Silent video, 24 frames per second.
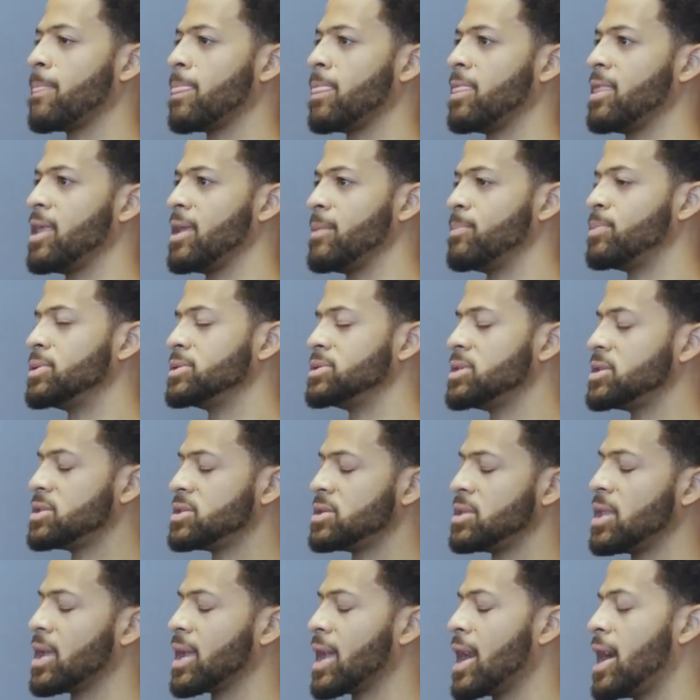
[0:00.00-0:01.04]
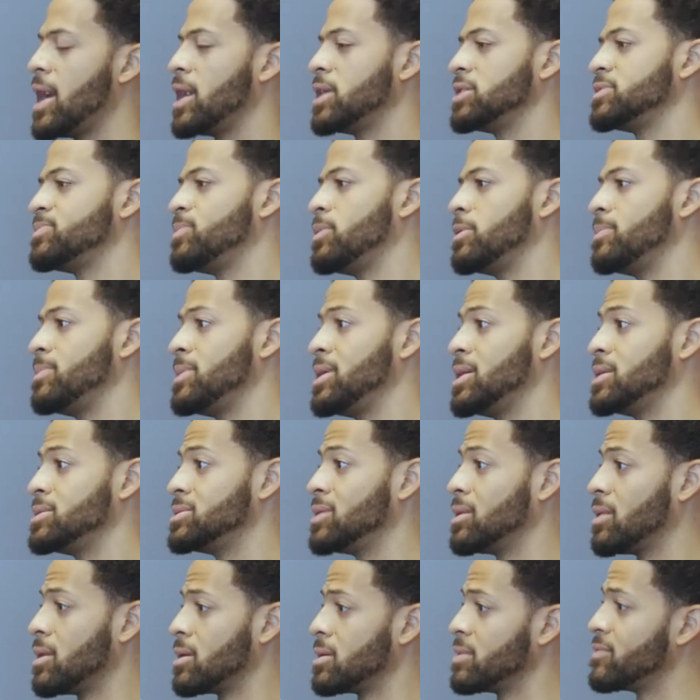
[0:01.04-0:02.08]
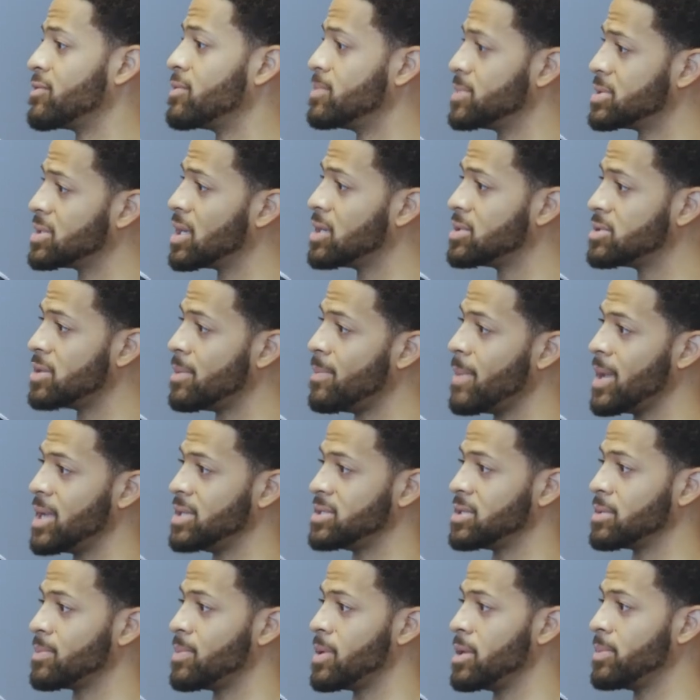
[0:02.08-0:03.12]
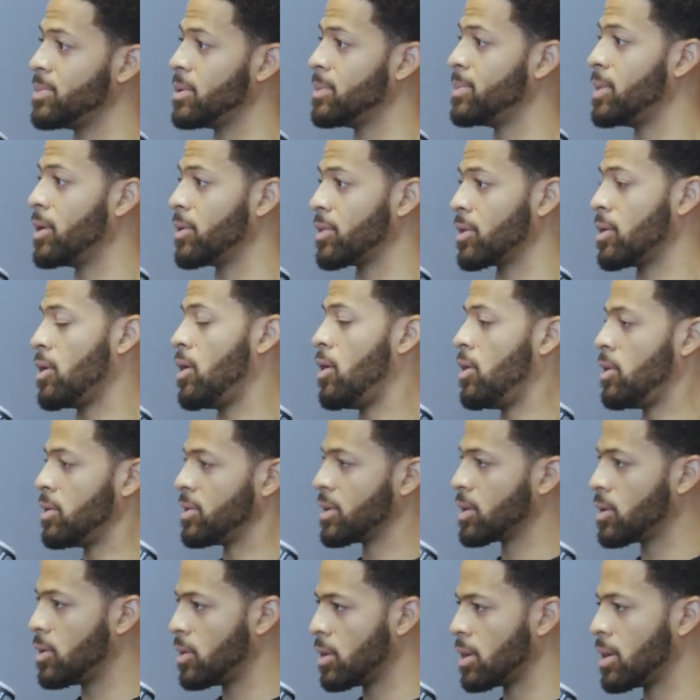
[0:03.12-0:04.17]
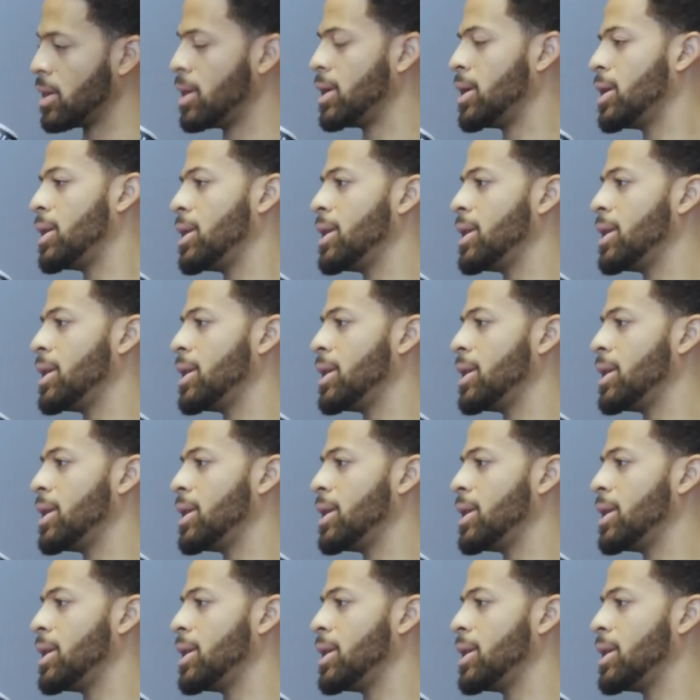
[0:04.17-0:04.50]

the position that God has put me in to learn from such amazing people, both on the court